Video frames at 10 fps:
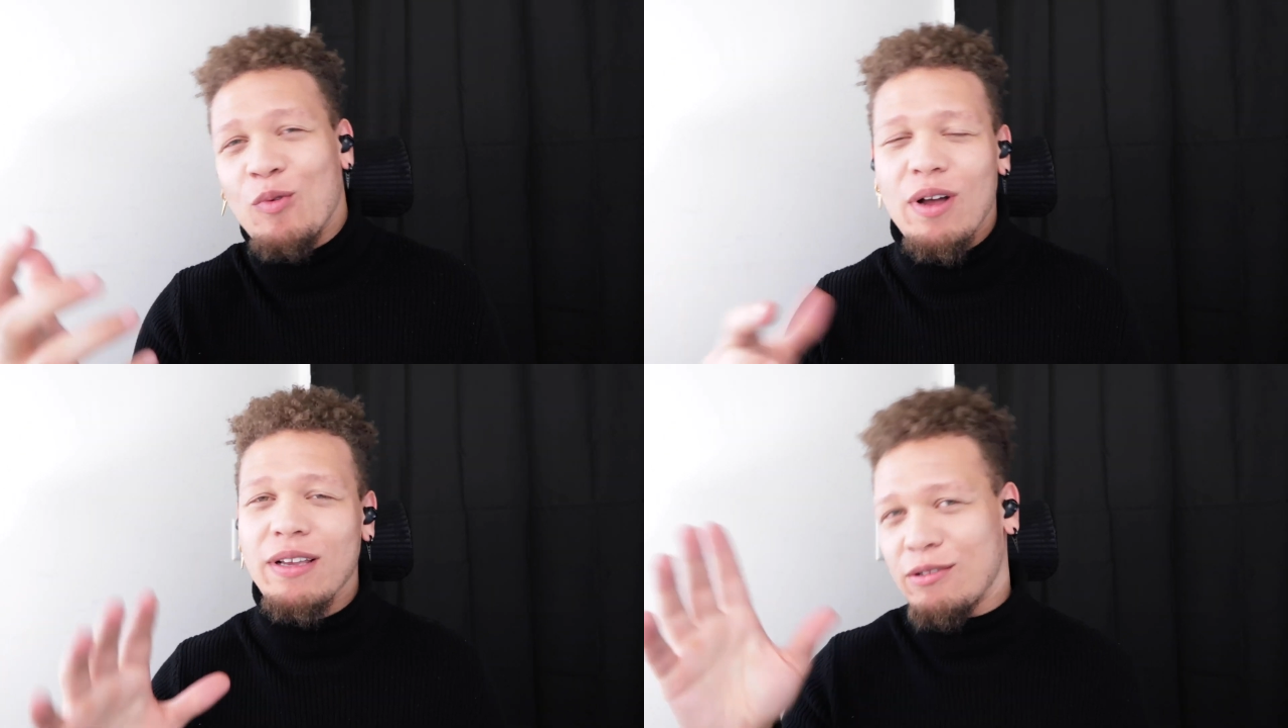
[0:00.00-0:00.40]

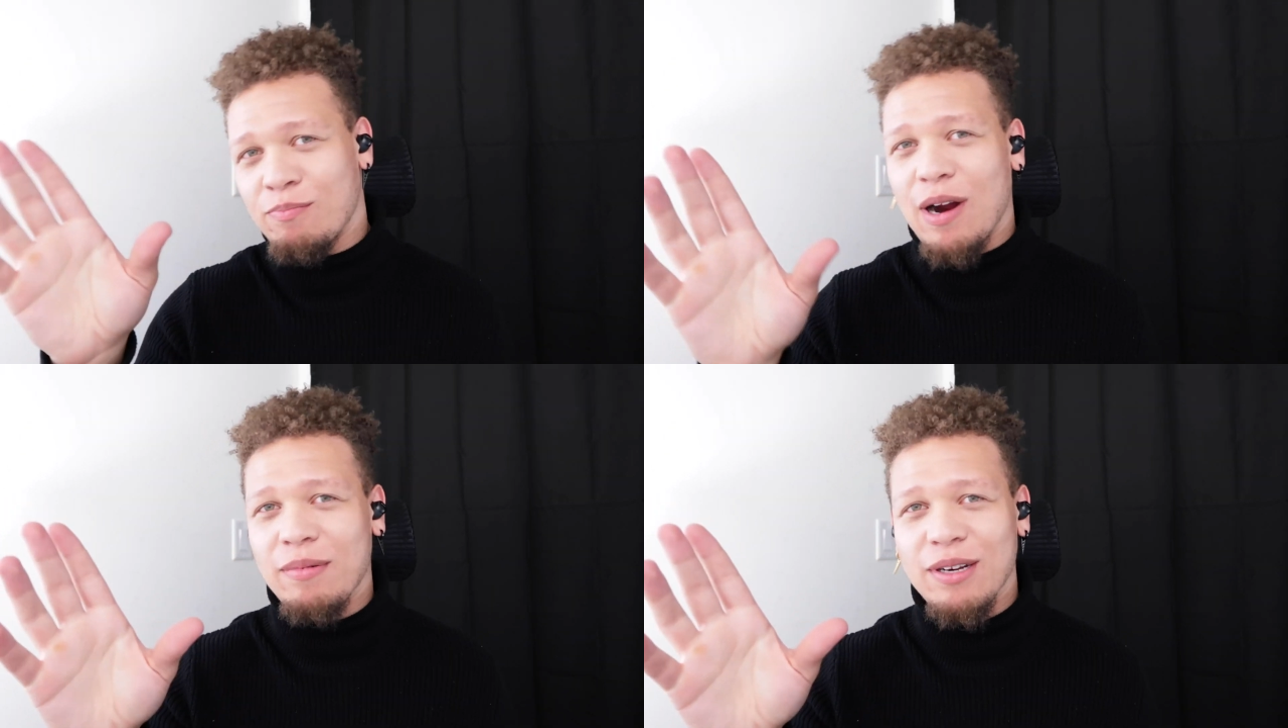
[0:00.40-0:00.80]
Well, you
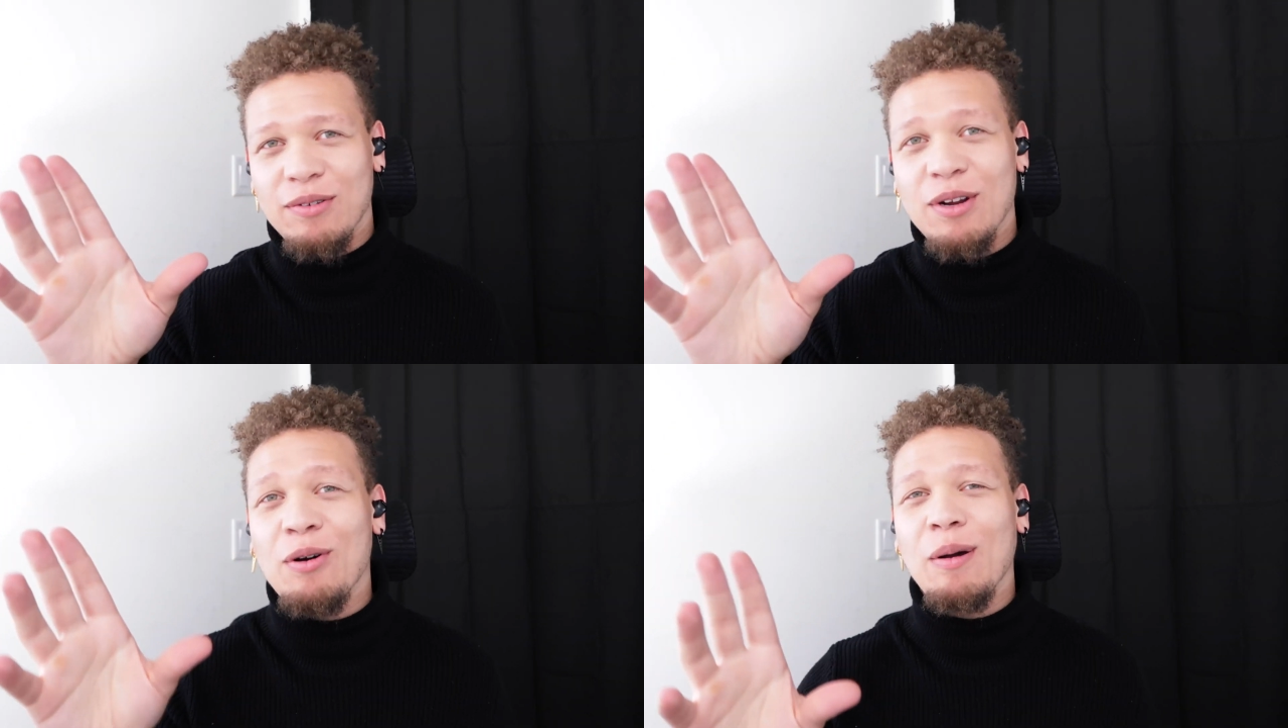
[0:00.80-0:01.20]
probably
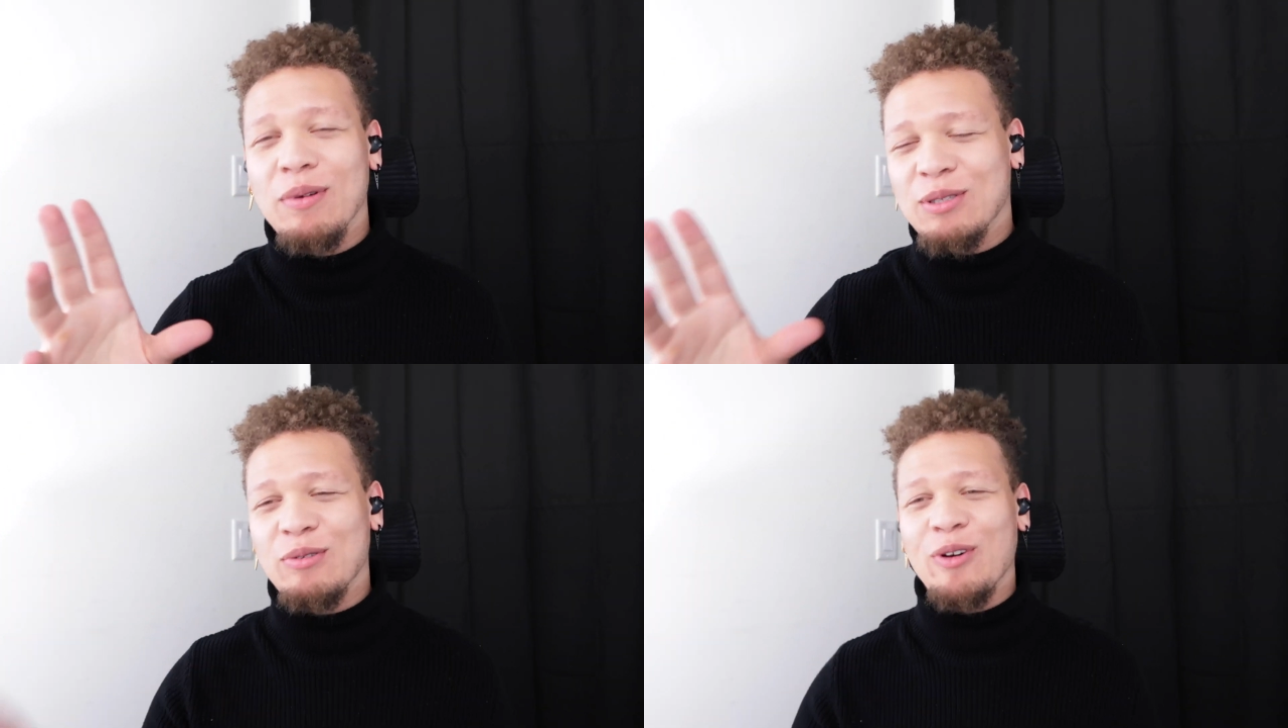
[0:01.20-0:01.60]
don't know I
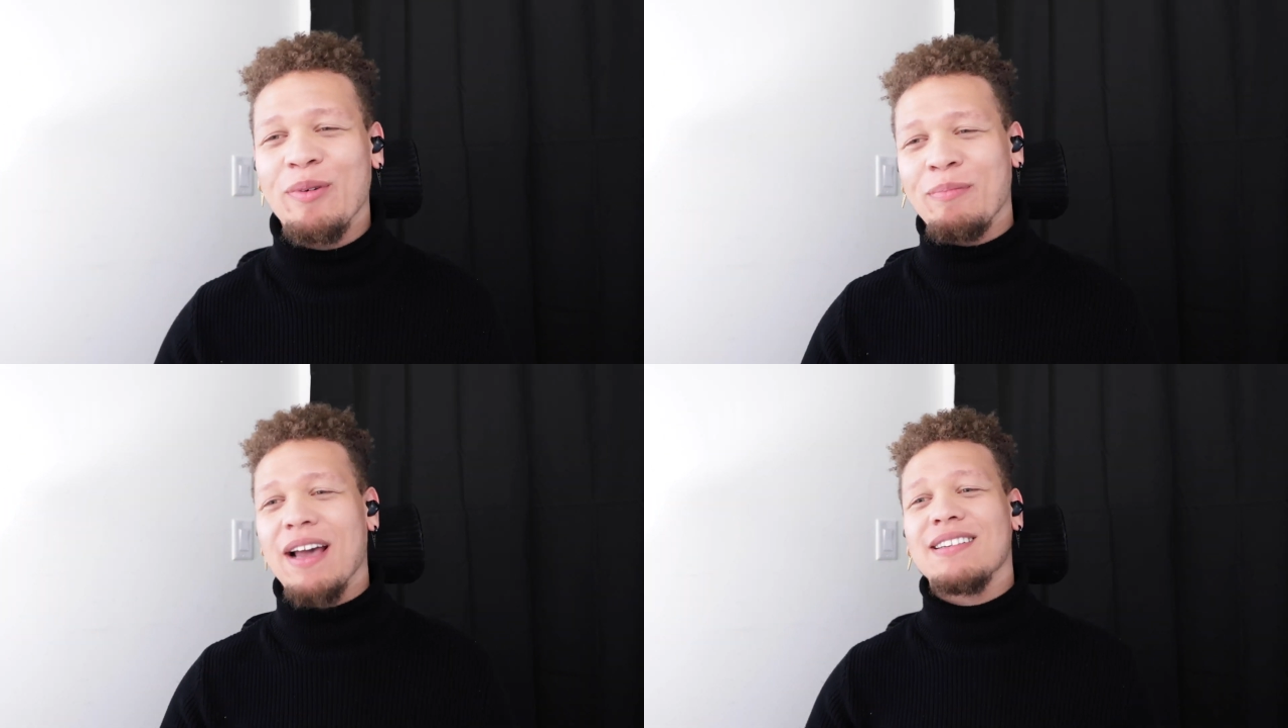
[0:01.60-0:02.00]
went to
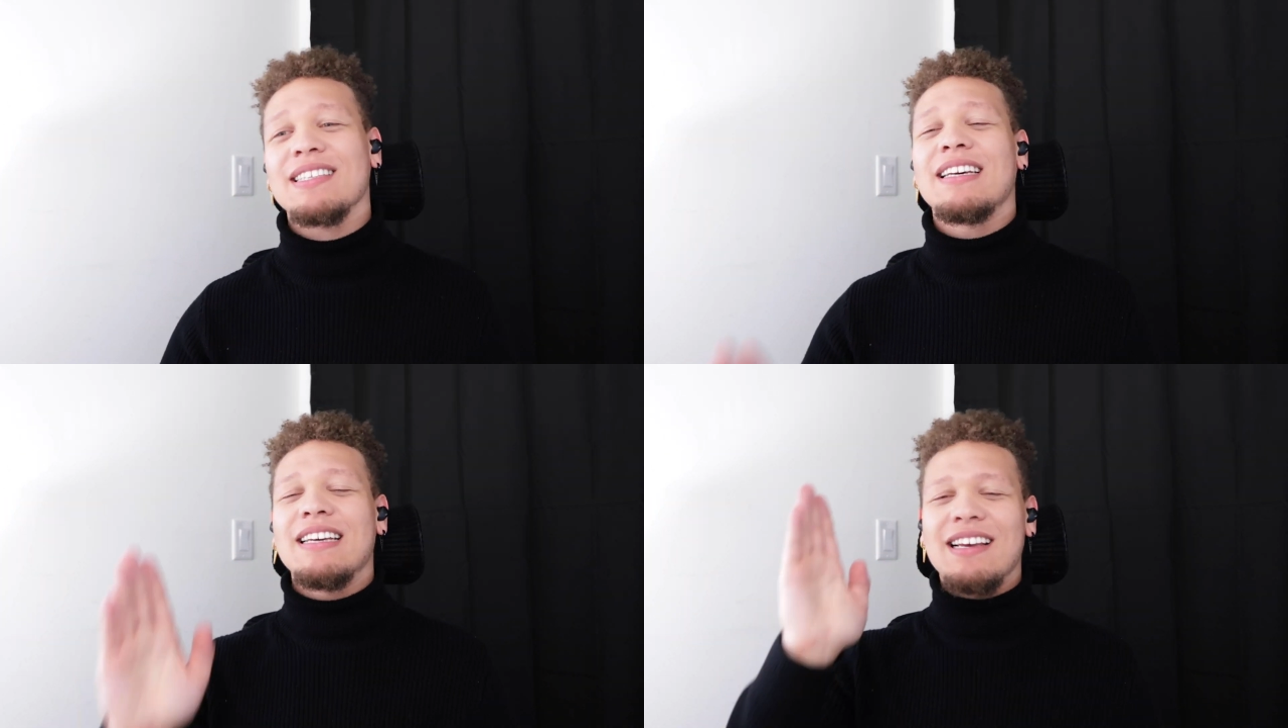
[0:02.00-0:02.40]
Adobe Max.